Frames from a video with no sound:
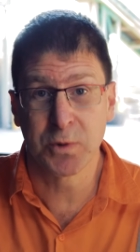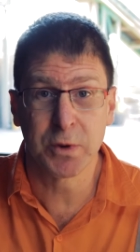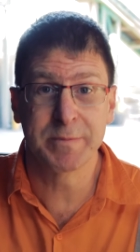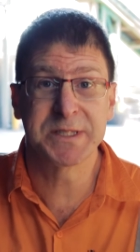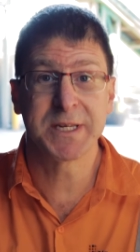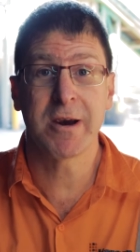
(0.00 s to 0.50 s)
is all
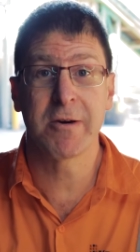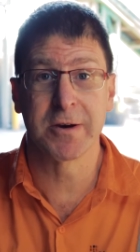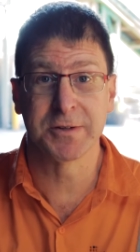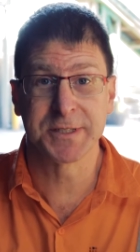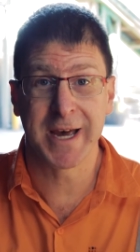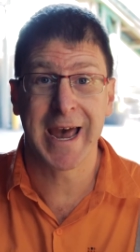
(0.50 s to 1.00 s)
the
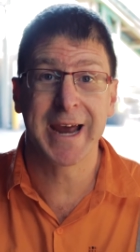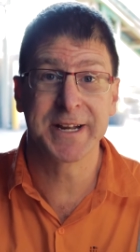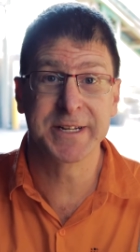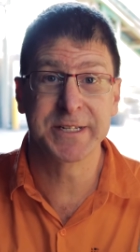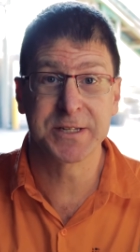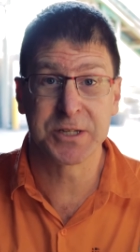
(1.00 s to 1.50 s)
materials are
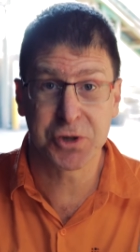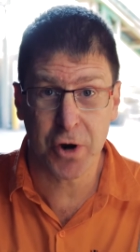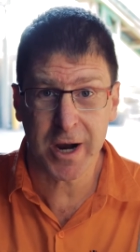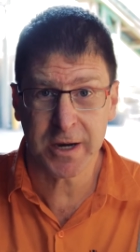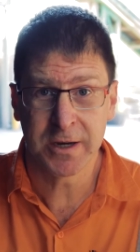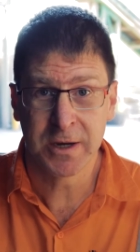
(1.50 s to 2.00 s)
added into the
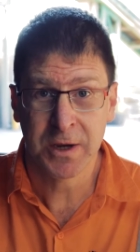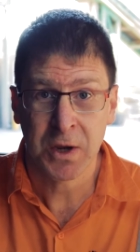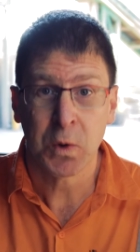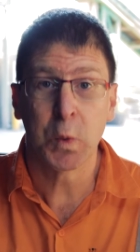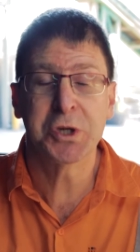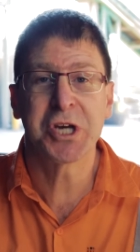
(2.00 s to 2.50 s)
truck,
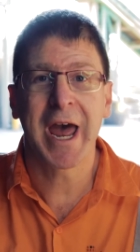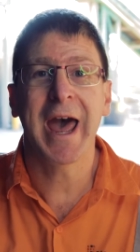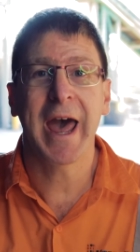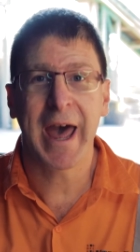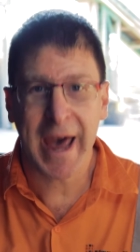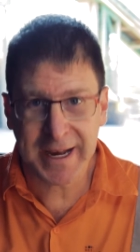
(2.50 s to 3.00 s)
which
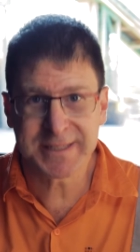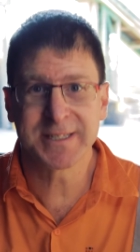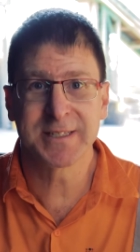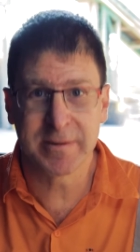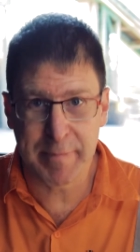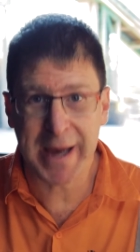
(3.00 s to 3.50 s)

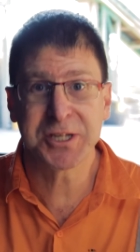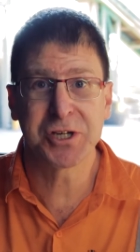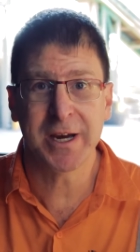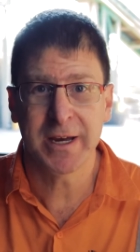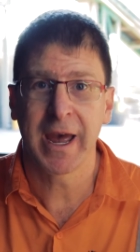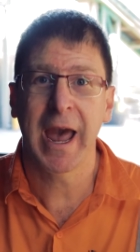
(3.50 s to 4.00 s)
acts as the
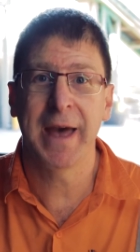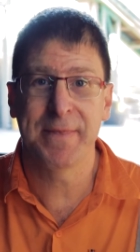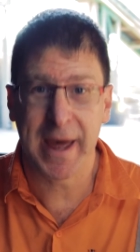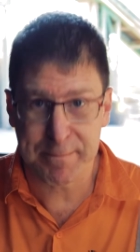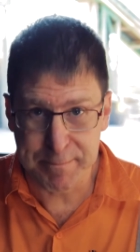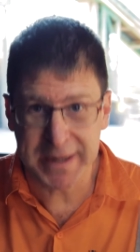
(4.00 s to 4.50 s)
batcher,
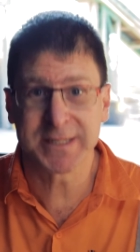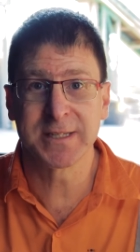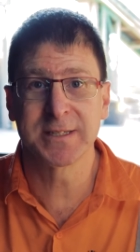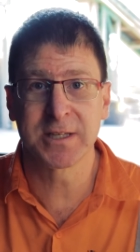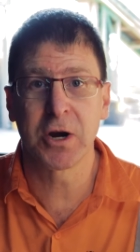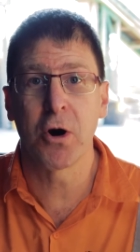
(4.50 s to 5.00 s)
and that
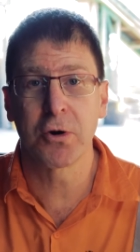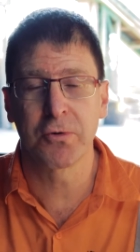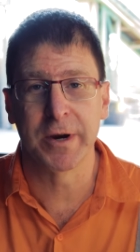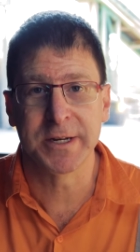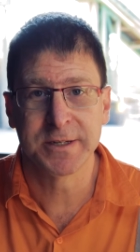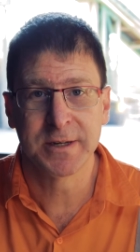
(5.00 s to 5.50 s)
mixes the
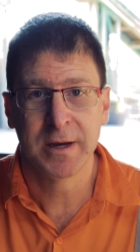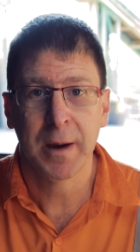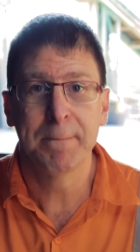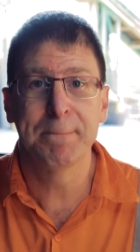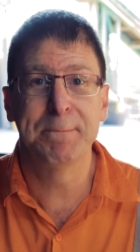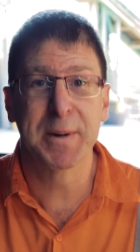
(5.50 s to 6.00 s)
concrete.
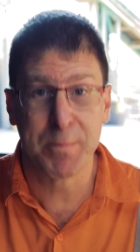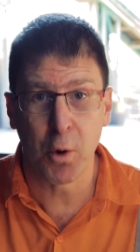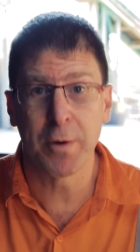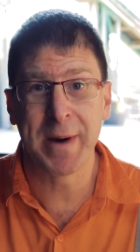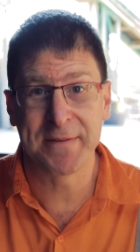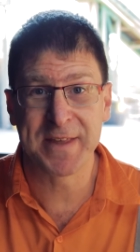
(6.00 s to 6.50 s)
But
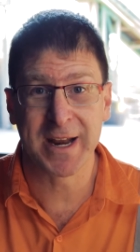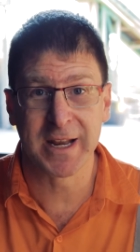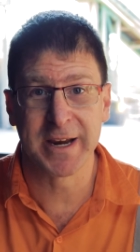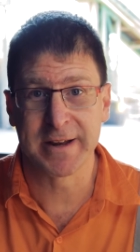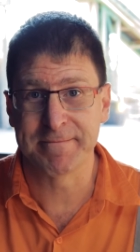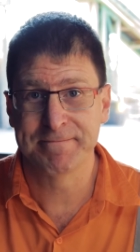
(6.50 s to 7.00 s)
more about that
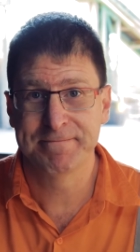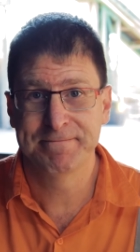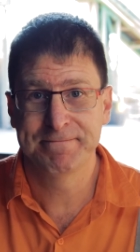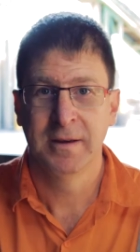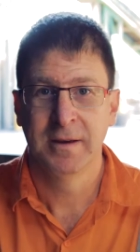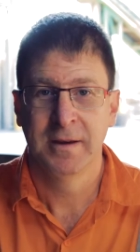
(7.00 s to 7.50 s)
later.
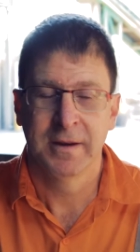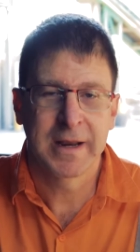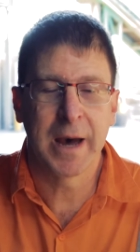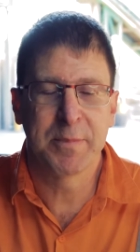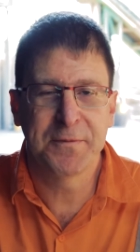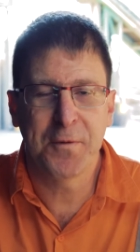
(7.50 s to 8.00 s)

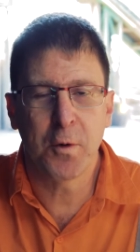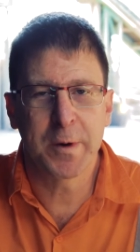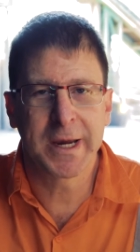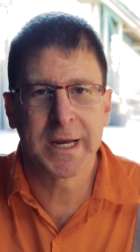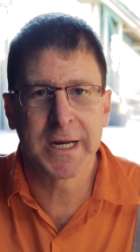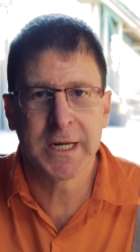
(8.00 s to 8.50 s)
Now, before
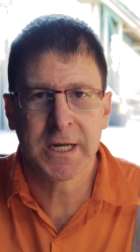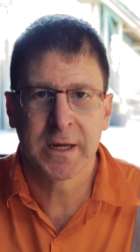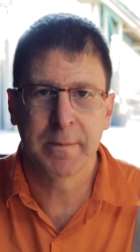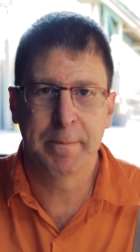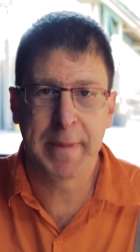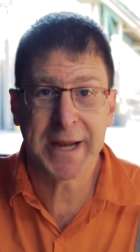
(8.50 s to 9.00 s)
we can
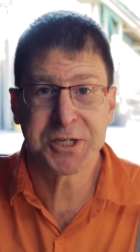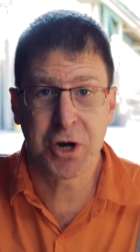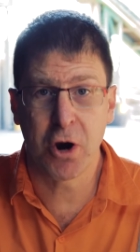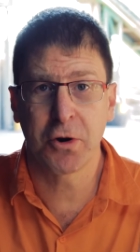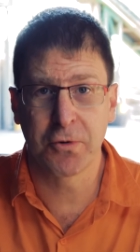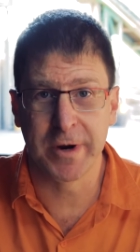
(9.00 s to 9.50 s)
batch
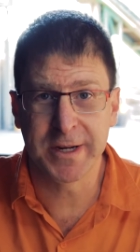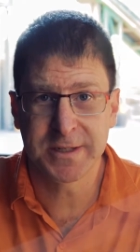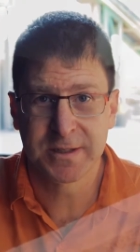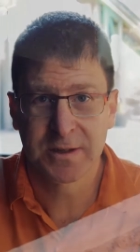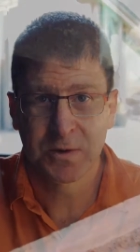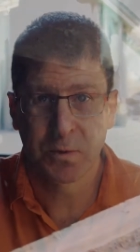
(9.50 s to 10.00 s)
concrete,